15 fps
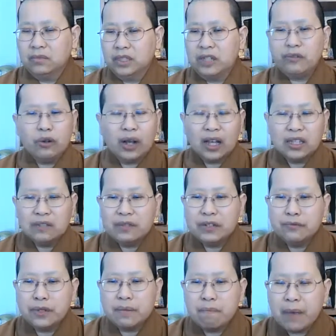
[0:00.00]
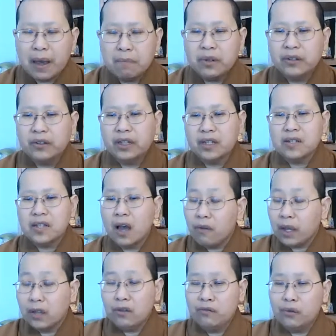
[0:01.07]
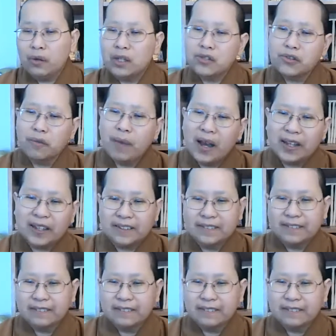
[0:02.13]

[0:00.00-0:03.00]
If you can't even remember things, how can you focus your mind?